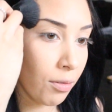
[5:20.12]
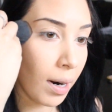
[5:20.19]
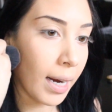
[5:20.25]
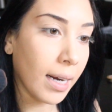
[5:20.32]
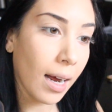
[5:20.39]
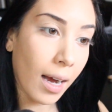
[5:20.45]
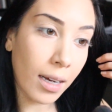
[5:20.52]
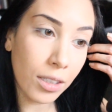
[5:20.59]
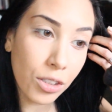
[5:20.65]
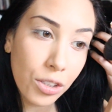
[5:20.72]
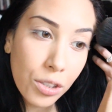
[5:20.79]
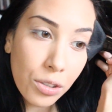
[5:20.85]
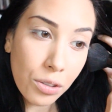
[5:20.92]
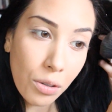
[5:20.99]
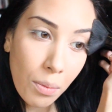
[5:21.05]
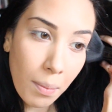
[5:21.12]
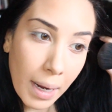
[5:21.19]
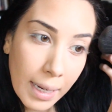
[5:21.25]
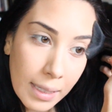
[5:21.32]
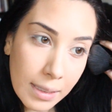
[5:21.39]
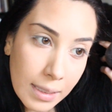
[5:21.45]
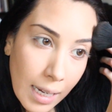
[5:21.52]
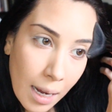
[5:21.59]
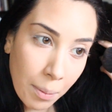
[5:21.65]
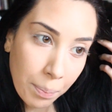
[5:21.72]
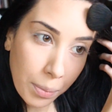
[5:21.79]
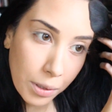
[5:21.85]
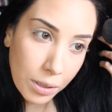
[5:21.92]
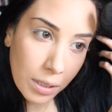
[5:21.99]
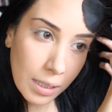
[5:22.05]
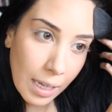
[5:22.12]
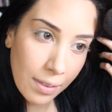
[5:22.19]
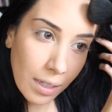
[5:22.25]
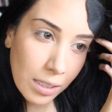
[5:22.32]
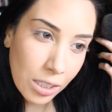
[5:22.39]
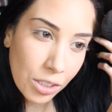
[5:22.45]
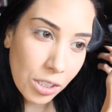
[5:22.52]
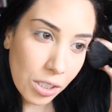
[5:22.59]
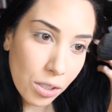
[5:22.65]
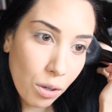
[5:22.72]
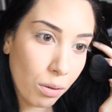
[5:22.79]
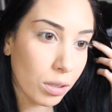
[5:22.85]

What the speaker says: right onto my temples. And this is just